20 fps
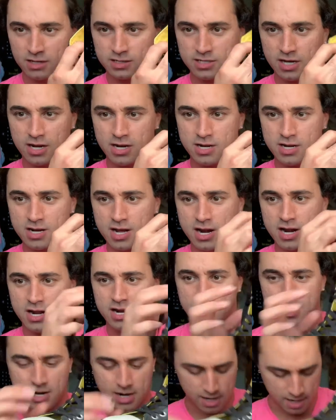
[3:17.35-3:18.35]

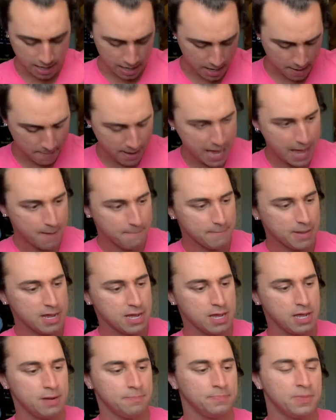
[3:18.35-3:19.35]
Da-na-na-na-na-na-na-na,
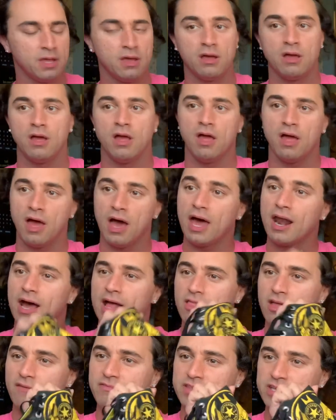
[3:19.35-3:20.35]
Batman. And I
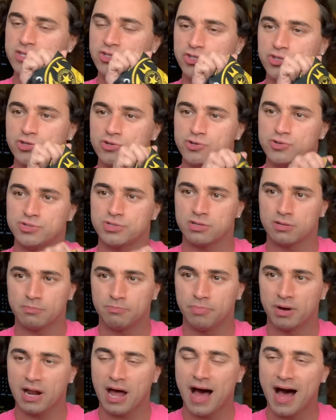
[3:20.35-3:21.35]
love these shoes,
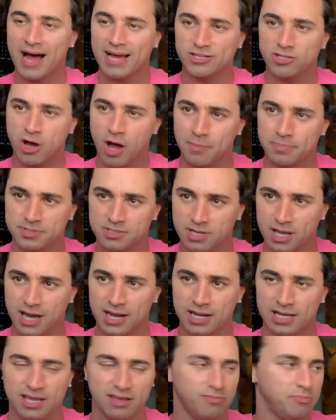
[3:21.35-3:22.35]
but high tops
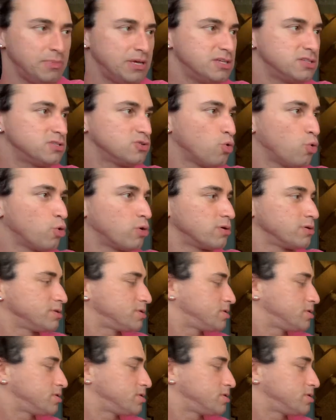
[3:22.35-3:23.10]
kind of give me sores.